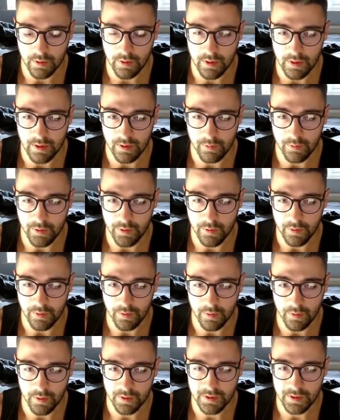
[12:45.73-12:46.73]
and then we do
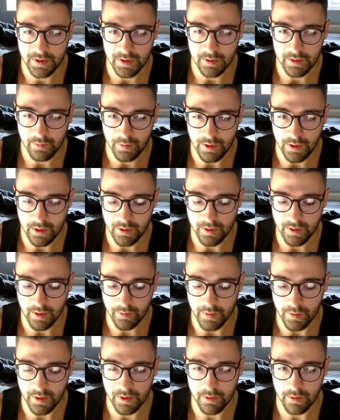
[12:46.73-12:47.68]
a key. We look up